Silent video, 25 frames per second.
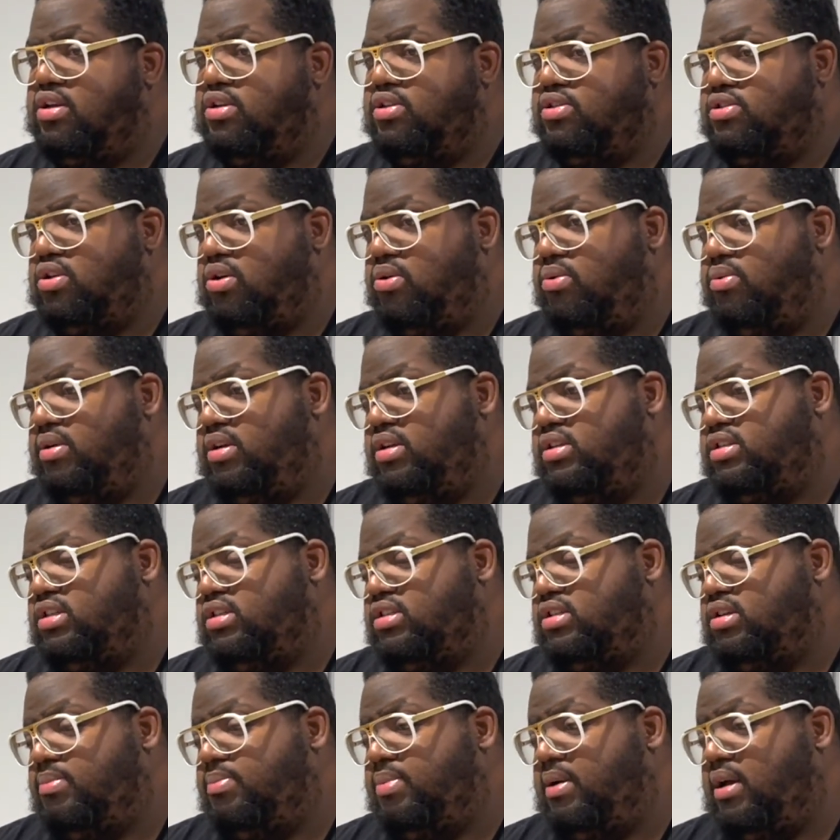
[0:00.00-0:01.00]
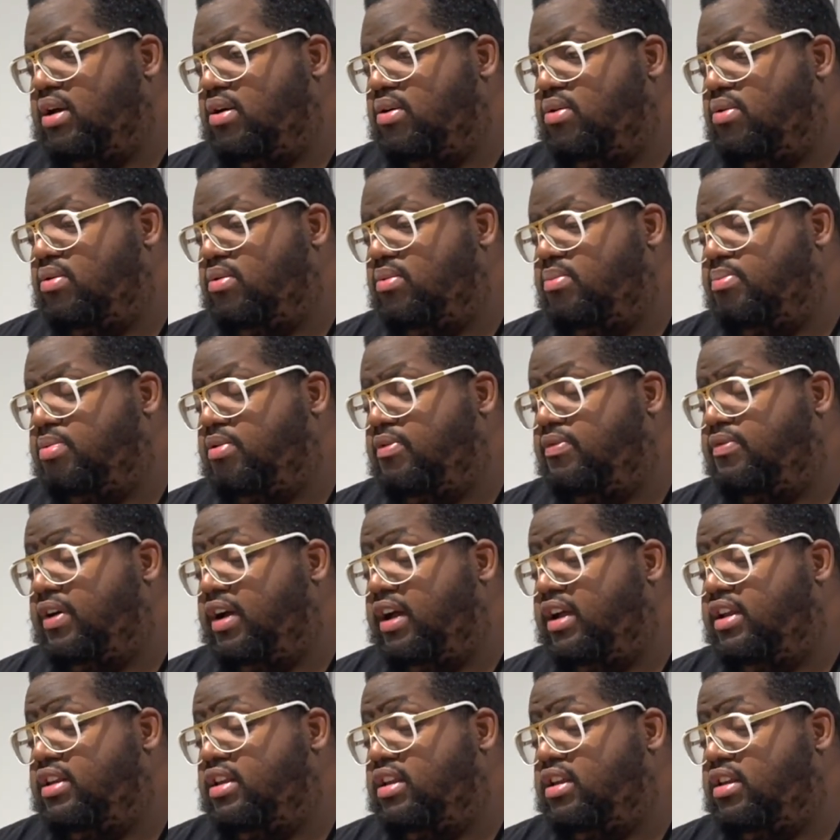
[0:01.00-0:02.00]
So it's just about
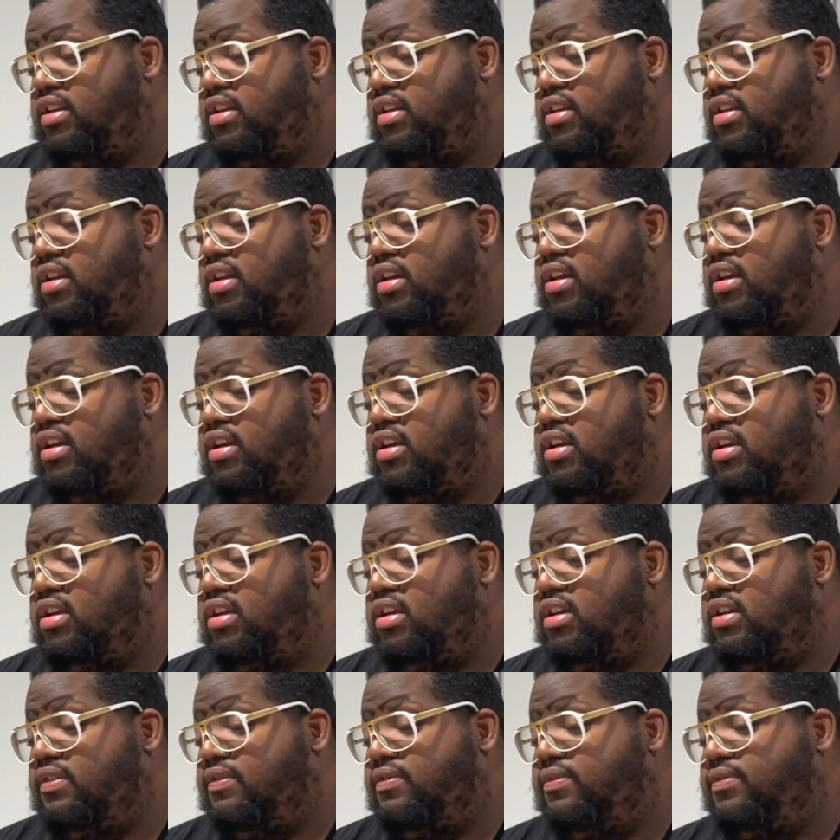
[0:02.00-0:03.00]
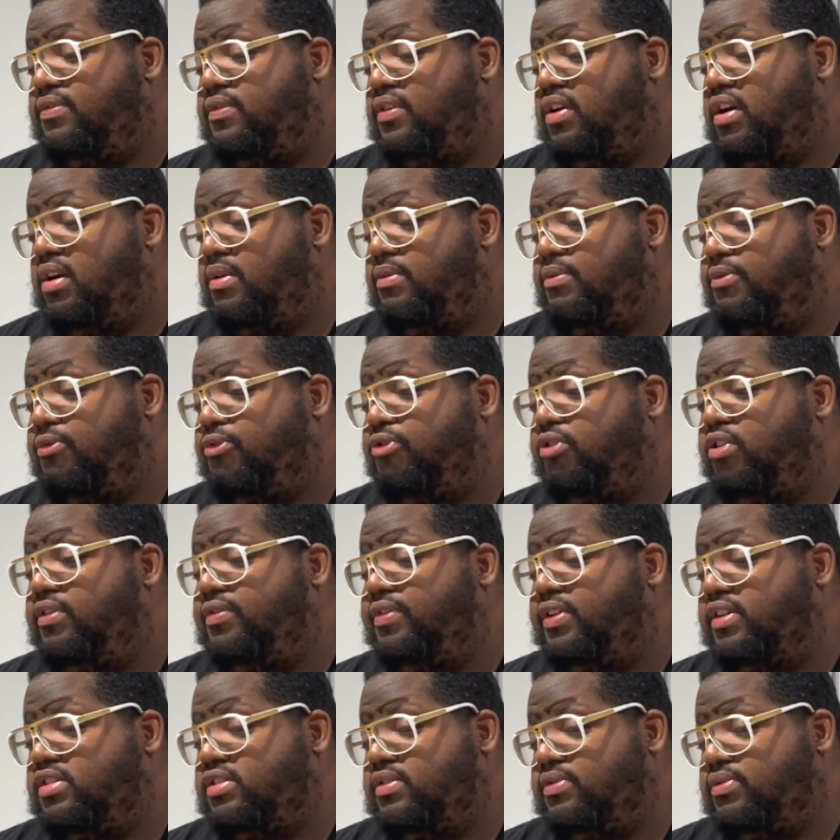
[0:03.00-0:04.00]
providing free
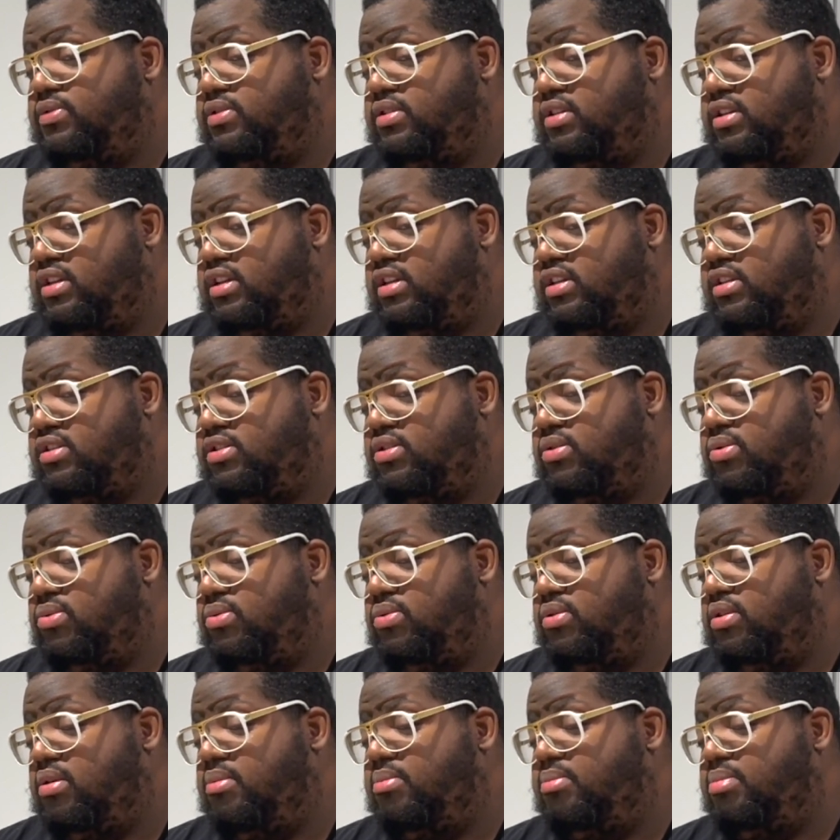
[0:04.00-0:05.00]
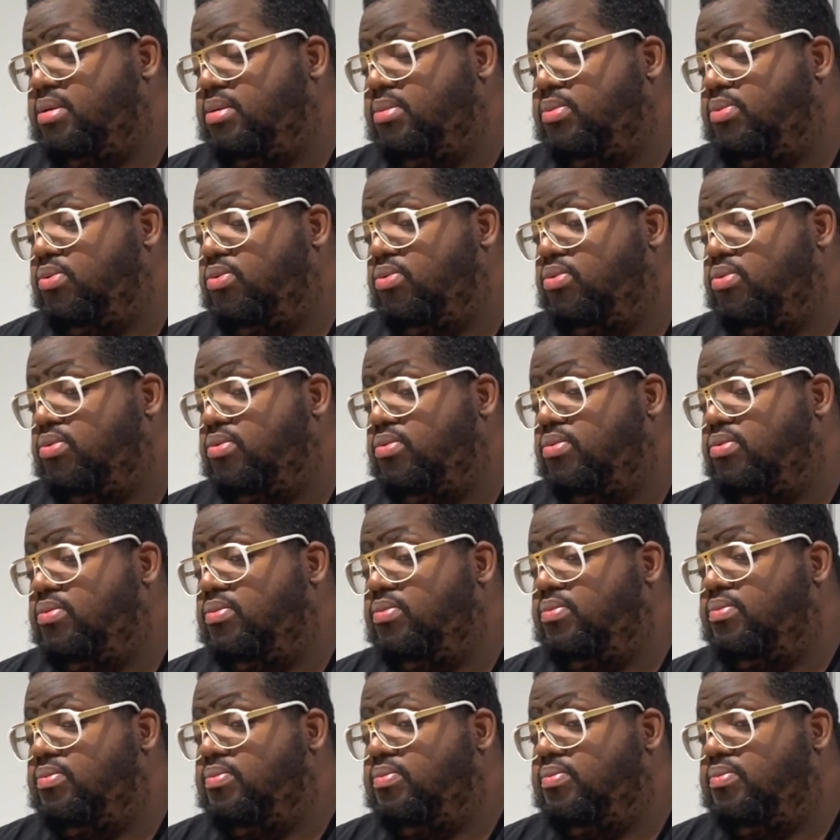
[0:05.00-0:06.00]
festival tickets to young people,
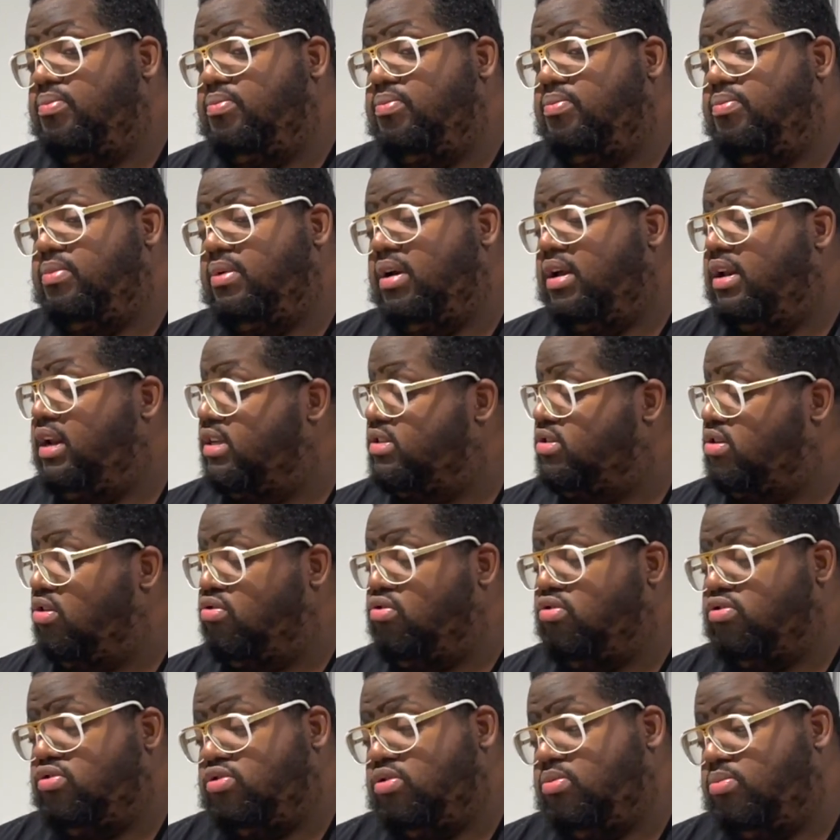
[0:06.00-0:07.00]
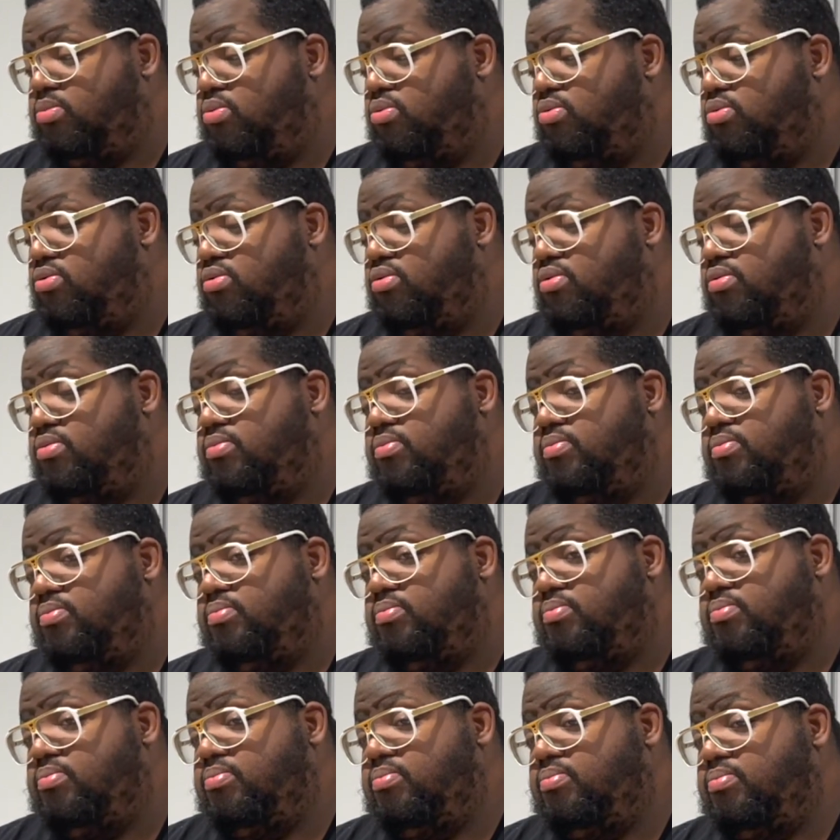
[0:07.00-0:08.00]
and that's across the board.
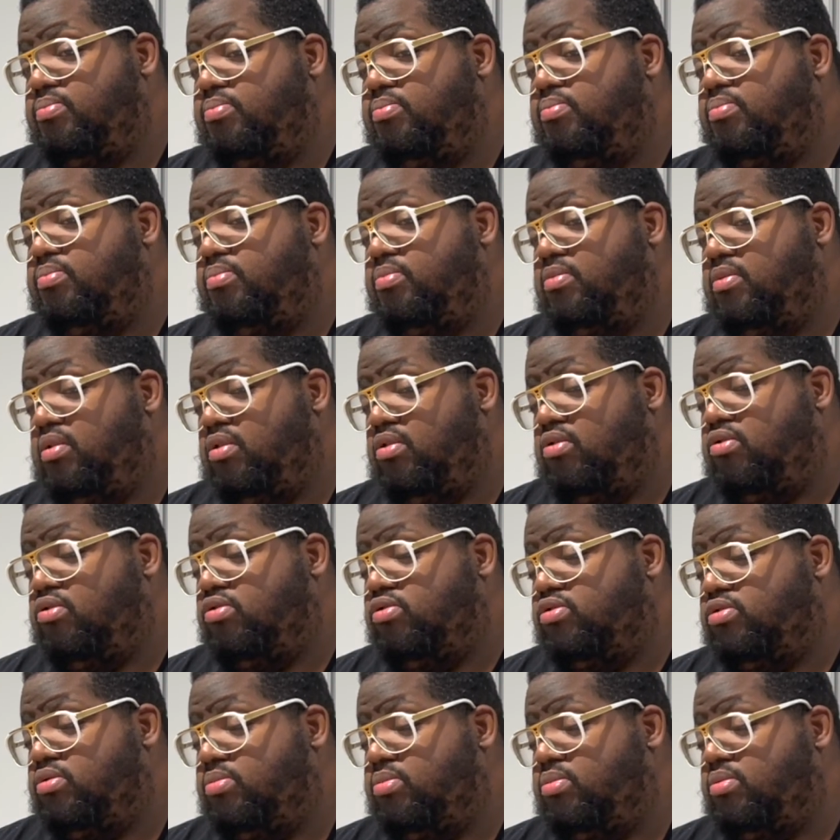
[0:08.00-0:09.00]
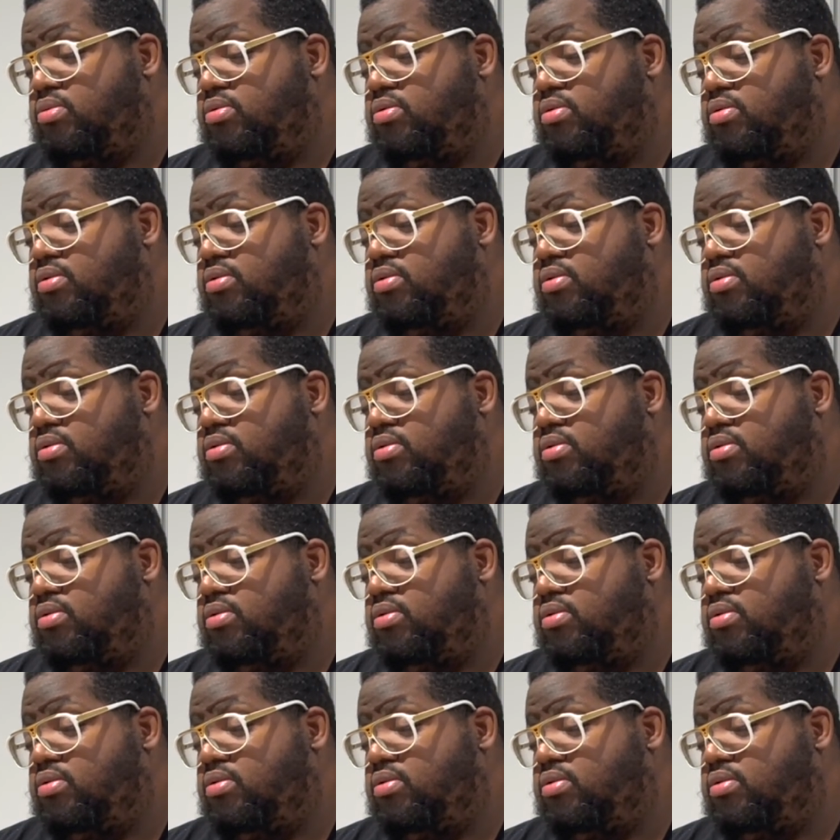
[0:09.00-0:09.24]
Across the board.